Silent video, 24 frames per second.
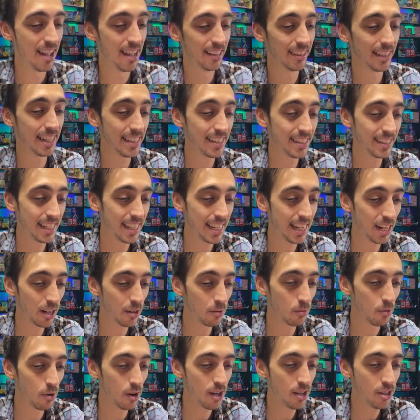Let's see here.
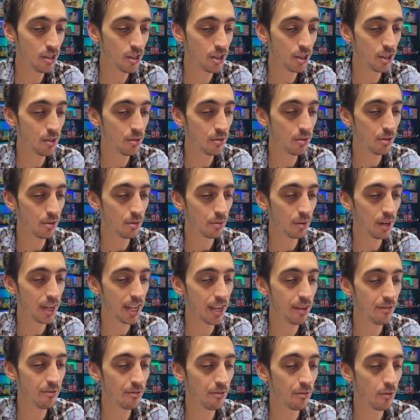1, 2,
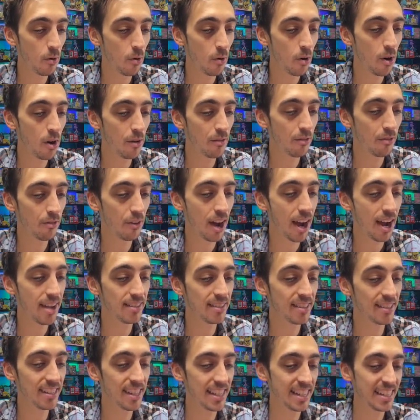3, 4, 5,
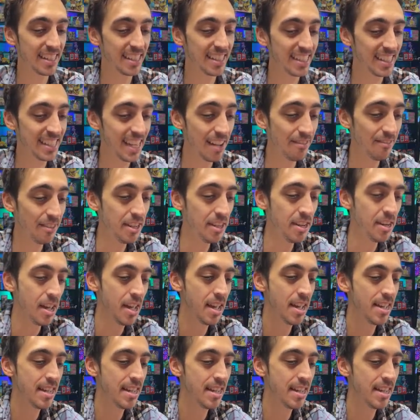6, 7.